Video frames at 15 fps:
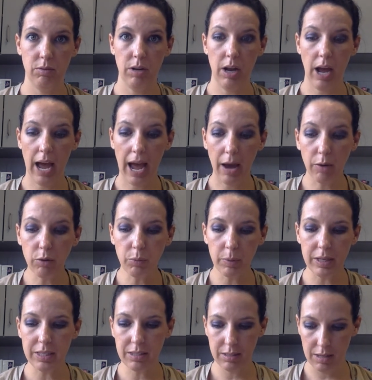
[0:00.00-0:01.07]
How do we
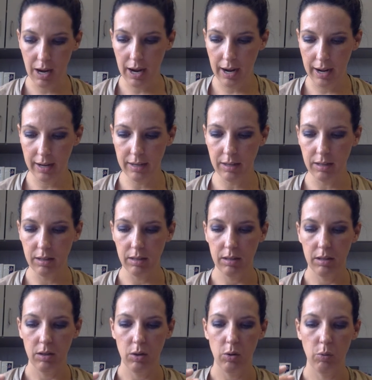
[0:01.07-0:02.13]
decide
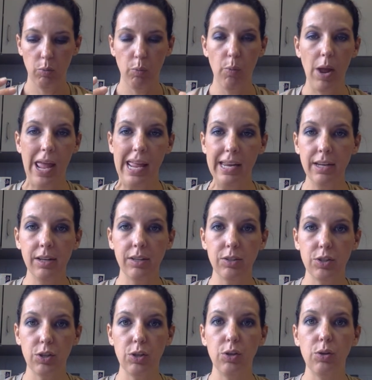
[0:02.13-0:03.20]
when
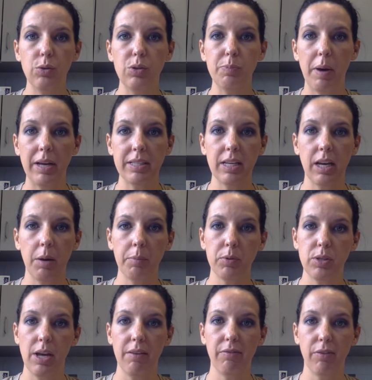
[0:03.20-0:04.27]
to use passé
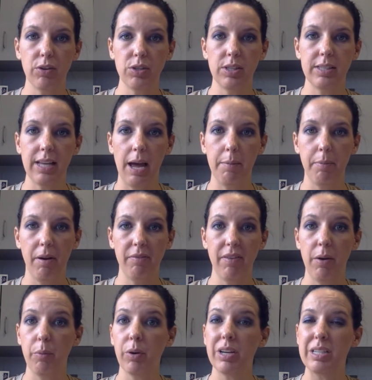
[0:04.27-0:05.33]
composé versus imparfait?
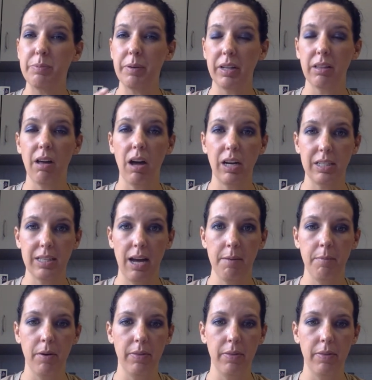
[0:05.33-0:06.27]
We're going to spend a lot of time on